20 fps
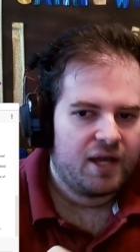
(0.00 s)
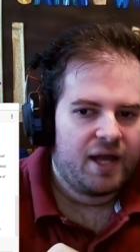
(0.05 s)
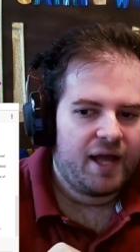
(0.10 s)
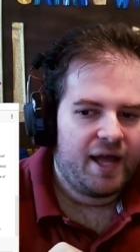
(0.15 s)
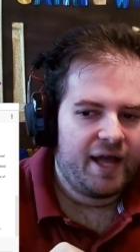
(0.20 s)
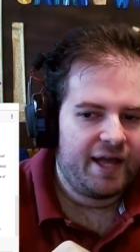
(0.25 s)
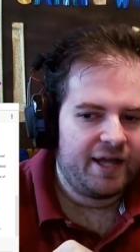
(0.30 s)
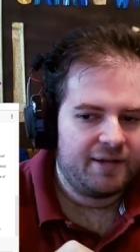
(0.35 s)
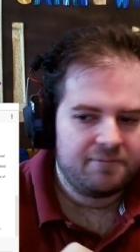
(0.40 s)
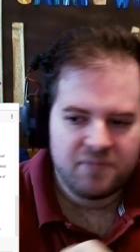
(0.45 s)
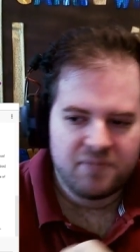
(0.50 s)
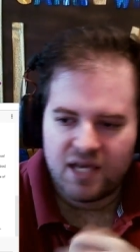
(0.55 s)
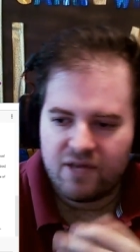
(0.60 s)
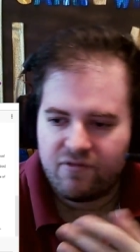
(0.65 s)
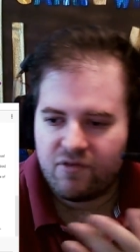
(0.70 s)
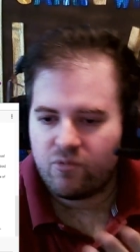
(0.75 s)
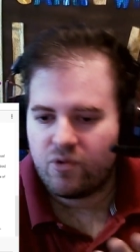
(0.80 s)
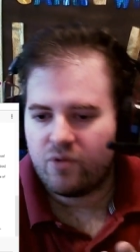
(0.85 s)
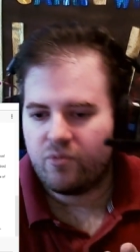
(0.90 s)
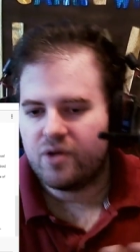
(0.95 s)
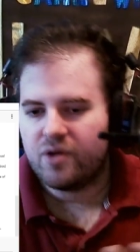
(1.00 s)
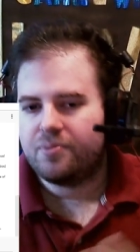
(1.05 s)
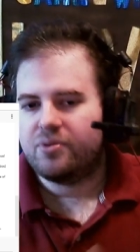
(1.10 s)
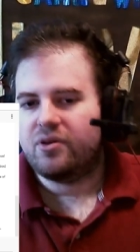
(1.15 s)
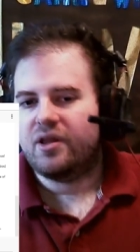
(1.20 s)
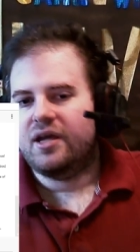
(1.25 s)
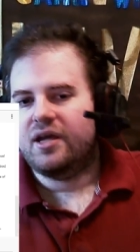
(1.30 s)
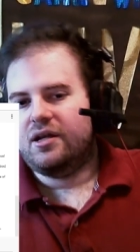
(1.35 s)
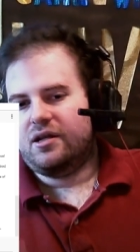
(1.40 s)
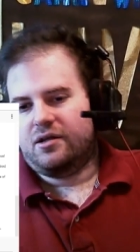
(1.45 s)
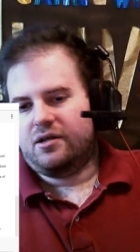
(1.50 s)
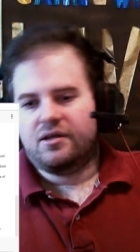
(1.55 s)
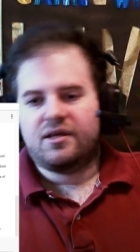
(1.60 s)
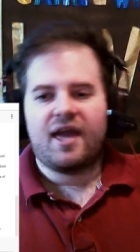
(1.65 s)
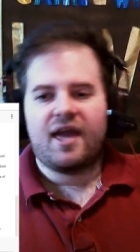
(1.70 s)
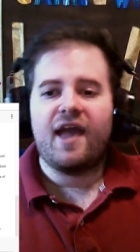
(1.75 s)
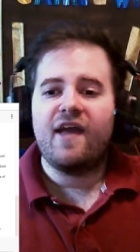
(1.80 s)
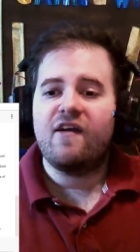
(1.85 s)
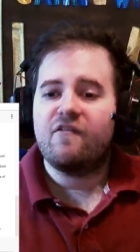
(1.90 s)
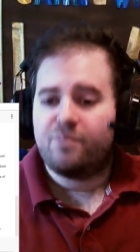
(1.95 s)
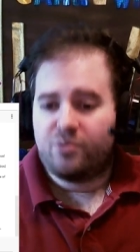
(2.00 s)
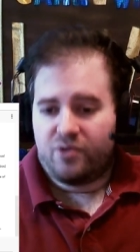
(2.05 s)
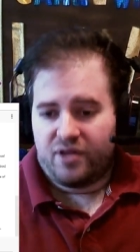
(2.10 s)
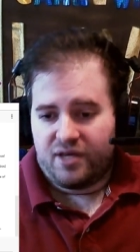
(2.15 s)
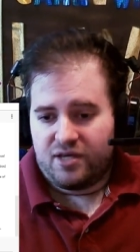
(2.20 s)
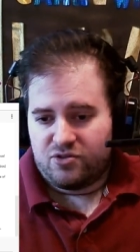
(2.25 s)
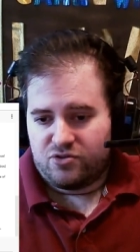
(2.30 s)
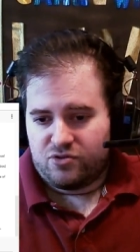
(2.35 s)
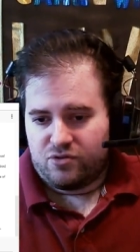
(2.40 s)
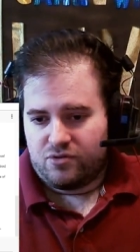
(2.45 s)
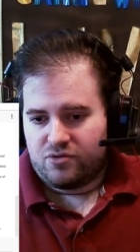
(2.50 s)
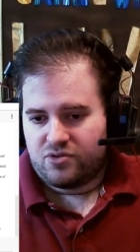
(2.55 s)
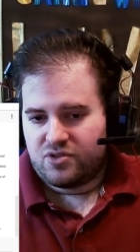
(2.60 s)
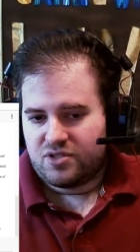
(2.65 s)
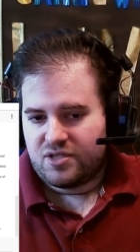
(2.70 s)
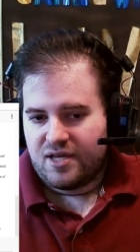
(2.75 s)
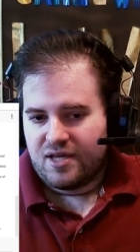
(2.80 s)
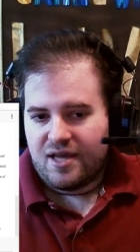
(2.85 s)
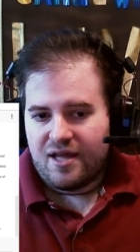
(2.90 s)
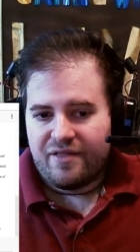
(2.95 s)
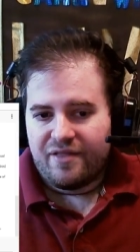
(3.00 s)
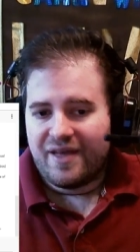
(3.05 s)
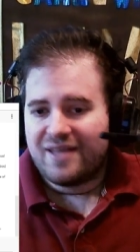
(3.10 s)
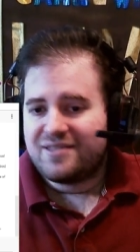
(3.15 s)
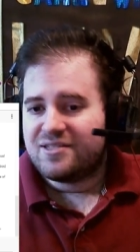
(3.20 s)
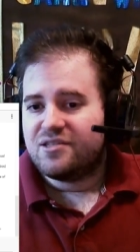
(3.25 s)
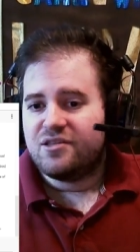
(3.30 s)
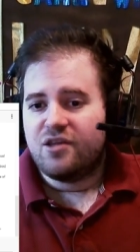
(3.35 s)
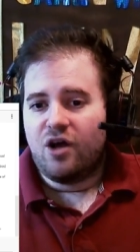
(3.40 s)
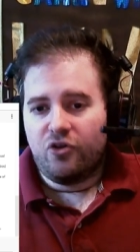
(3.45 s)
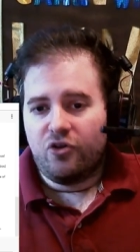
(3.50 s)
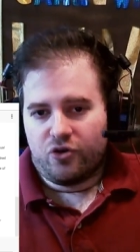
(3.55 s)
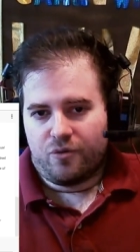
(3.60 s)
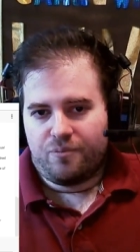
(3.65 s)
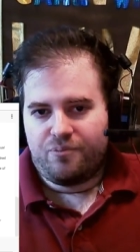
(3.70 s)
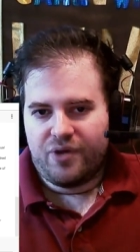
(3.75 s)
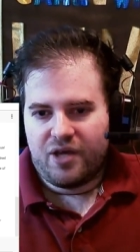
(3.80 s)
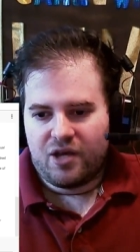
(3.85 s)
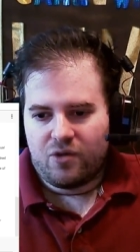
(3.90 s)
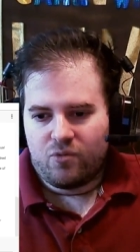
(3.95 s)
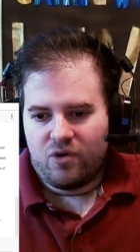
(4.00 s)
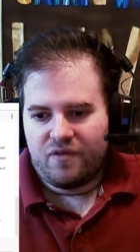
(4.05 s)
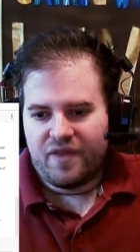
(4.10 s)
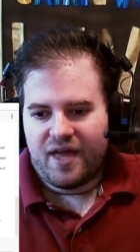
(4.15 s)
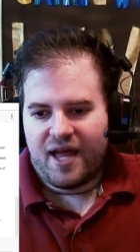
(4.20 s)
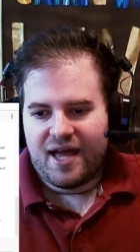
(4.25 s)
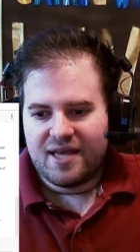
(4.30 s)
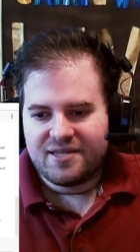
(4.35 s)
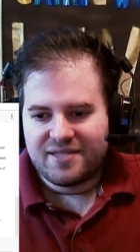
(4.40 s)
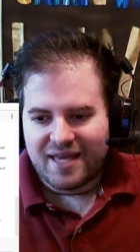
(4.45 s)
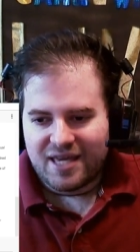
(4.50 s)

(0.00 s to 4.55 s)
And even when we played uh, Caveblazers, that's another big one that has a